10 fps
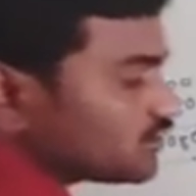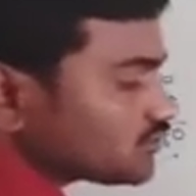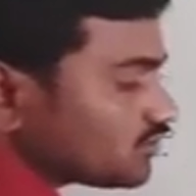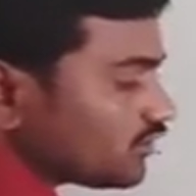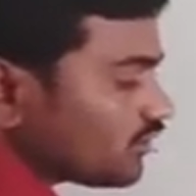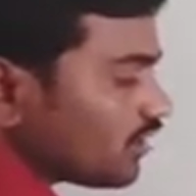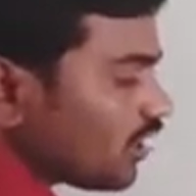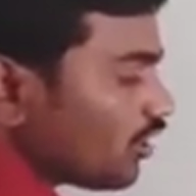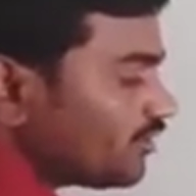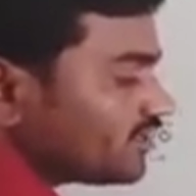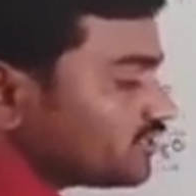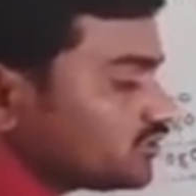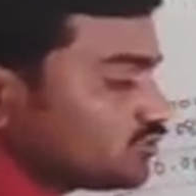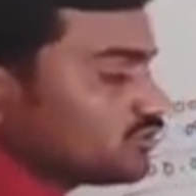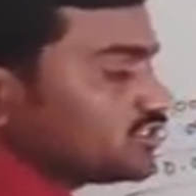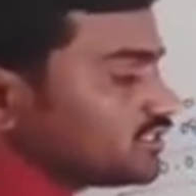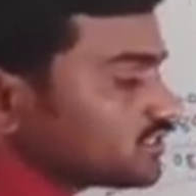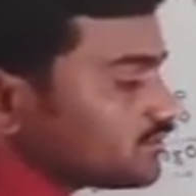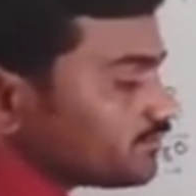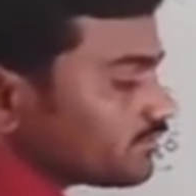So how many digits? 2 digits.